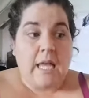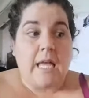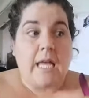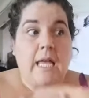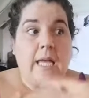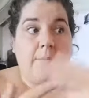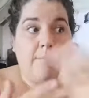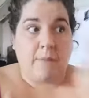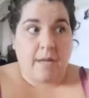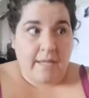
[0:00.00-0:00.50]

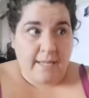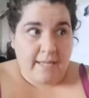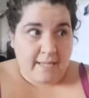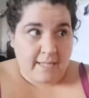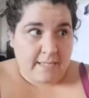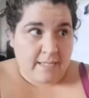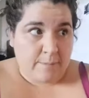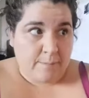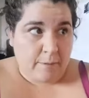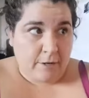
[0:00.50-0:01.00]
In my
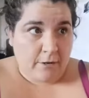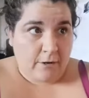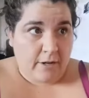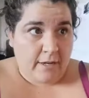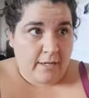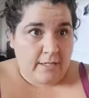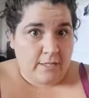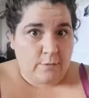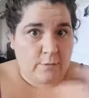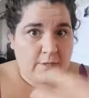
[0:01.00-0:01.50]

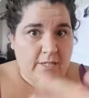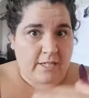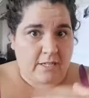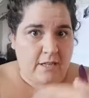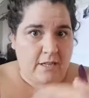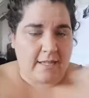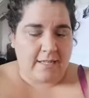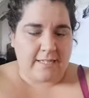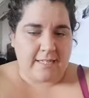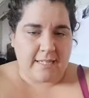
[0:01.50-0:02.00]
experience with the
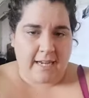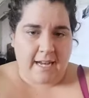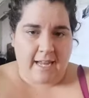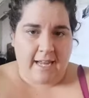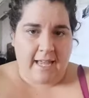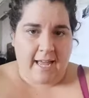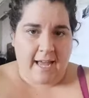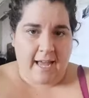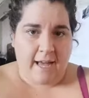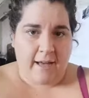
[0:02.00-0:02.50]
clients that I
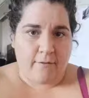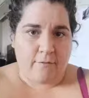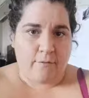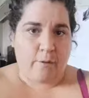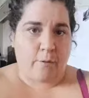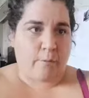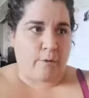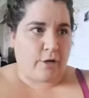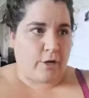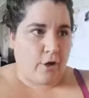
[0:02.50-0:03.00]
have,
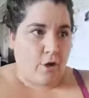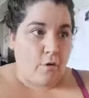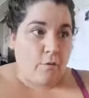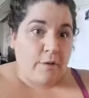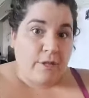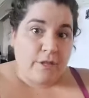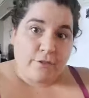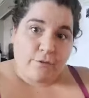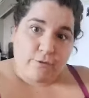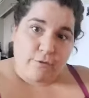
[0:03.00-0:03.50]
when we're
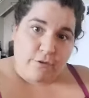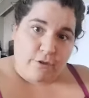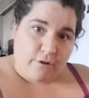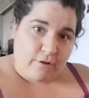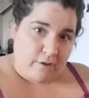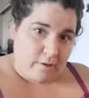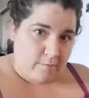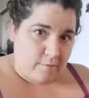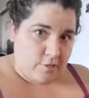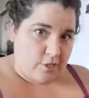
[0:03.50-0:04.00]
going through their
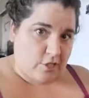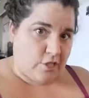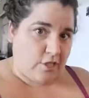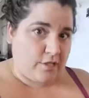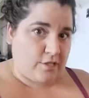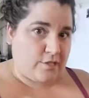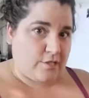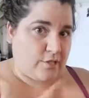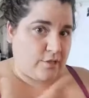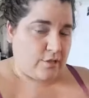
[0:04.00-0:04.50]

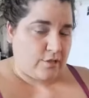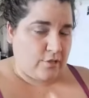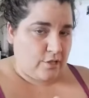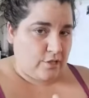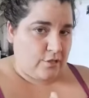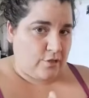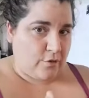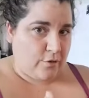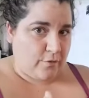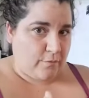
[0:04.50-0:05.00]
images
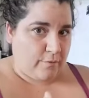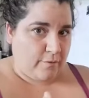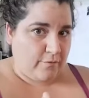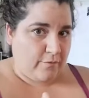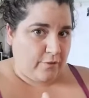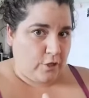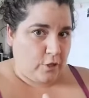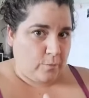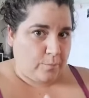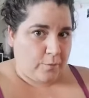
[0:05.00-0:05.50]
in their
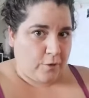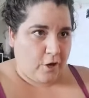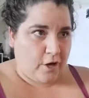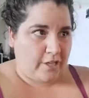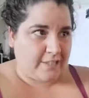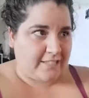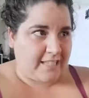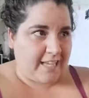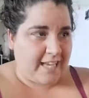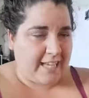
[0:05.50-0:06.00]
reveal
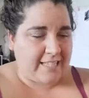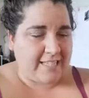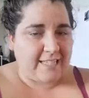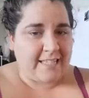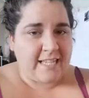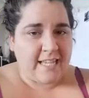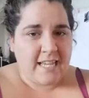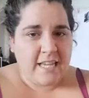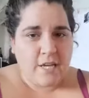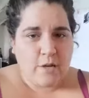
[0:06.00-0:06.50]
process,
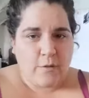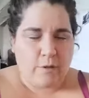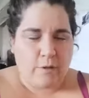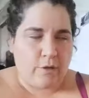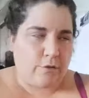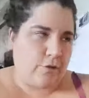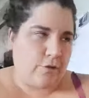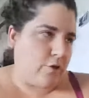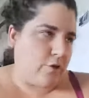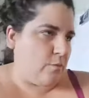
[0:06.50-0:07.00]
we
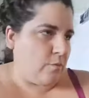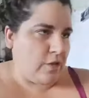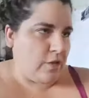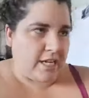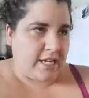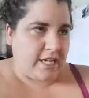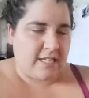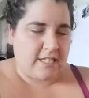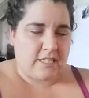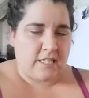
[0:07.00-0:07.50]
go through them one
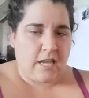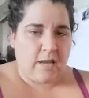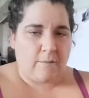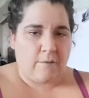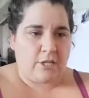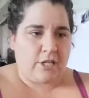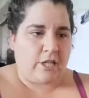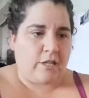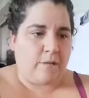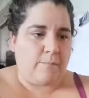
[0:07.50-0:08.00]
at a time
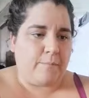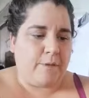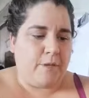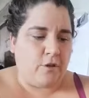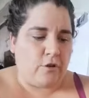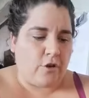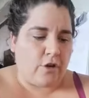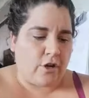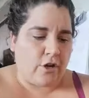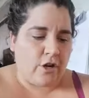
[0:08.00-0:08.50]
on the
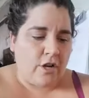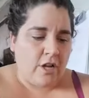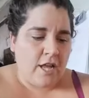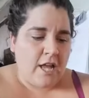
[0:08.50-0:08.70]
computer,